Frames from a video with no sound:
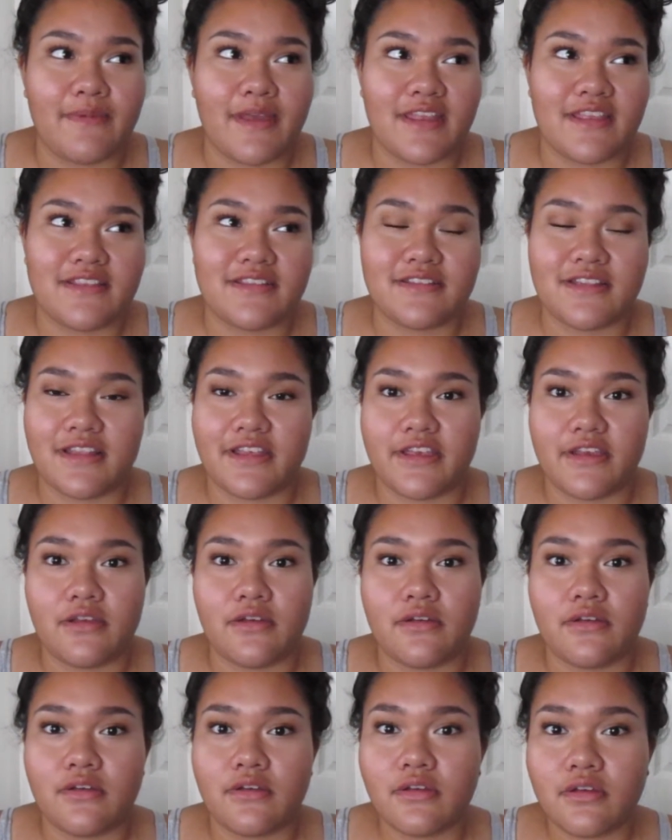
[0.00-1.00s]
And it's like
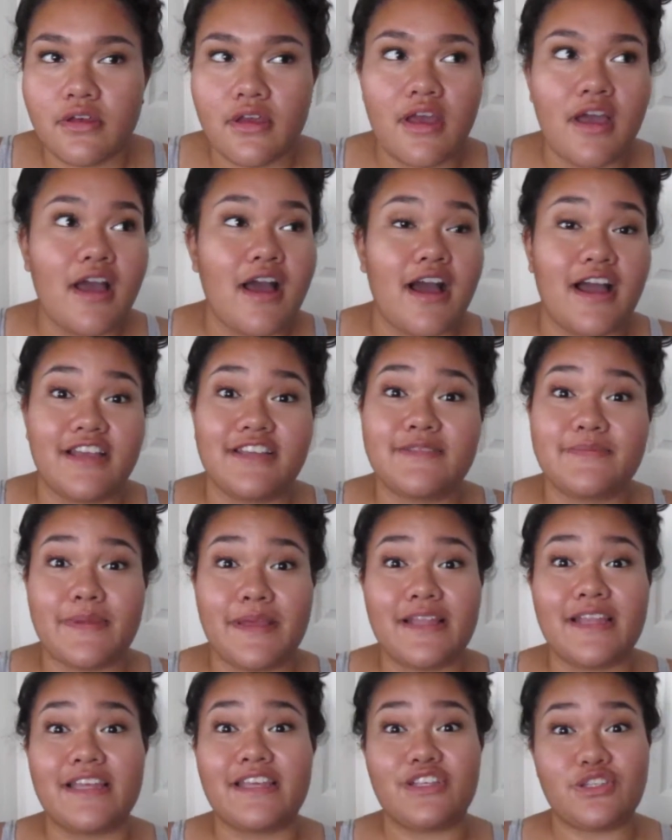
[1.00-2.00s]
I
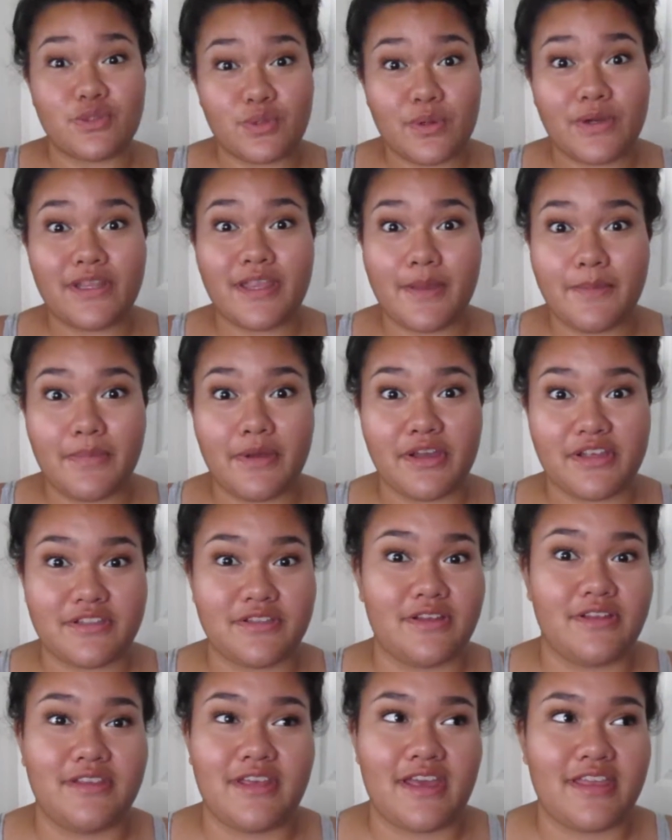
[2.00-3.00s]
spent like $20
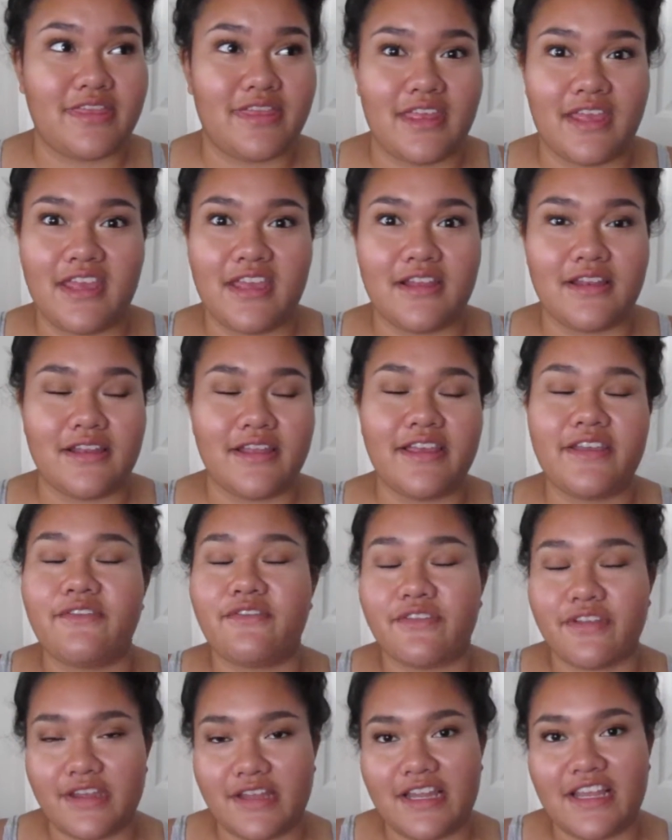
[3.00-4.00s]
on that thing, like
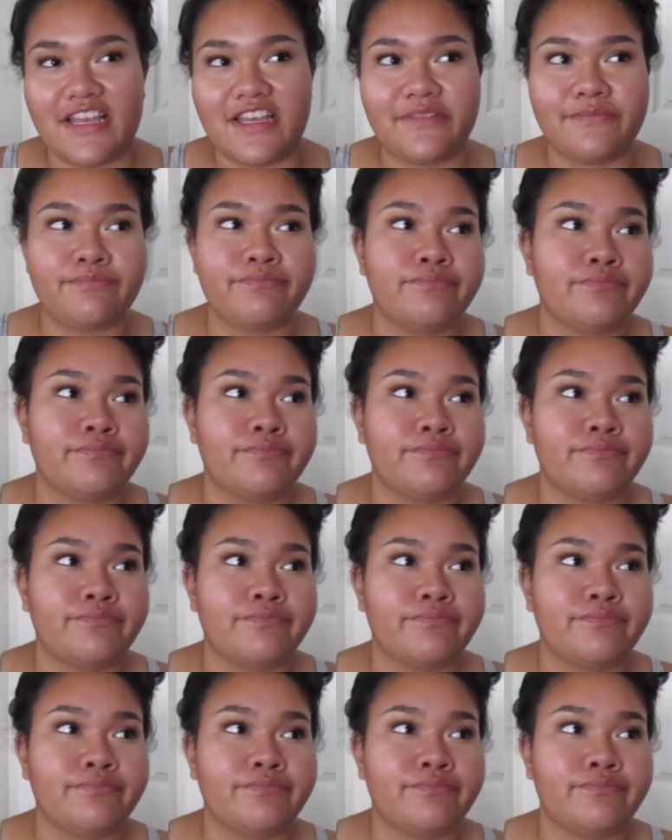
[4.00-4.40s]
really.